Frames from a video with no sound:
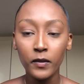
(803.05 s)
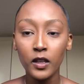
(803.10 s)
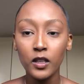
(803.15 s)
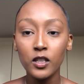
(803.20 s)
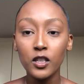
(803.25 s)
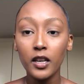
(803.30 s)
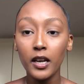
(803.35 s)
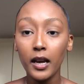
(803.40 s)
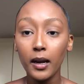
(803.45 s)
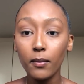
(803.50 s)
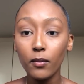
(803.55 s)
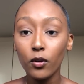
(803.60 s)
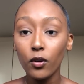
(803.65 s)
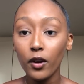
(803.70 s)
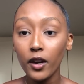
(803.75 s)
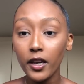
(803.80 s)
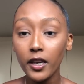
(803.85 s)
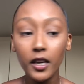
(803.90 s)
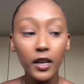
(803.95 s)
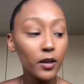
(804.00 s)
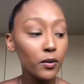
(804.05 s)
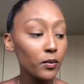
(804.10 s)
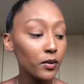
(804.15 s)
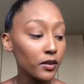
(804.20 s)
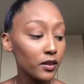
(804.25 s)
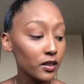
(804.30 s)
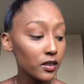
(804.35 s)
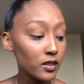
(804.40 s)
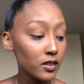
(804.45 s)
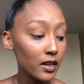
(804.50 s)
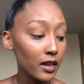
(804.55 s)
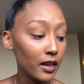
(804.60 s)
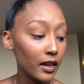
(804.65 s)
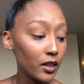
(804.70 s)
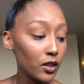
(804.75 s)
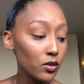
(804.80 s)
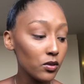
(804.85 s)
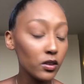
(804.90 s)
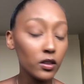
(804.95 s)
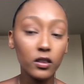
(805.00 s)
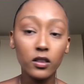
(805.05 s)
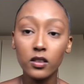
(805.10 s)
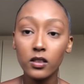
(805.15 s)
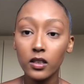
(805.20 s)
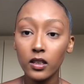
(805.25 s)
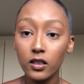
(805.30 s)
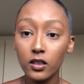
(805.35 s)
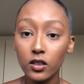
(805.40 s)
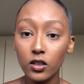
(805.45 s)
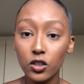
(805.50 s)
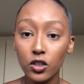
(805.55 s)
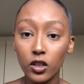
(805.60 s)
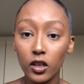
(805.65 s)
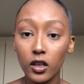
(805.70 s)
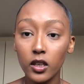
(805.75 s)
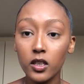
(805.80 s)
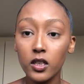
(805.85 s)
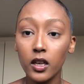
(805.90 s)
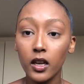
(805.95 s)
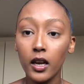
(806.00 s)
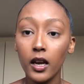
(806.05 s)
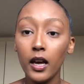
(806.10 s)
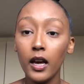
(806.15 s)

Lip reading: So yeah, I'm going in with this. I like using the center shade,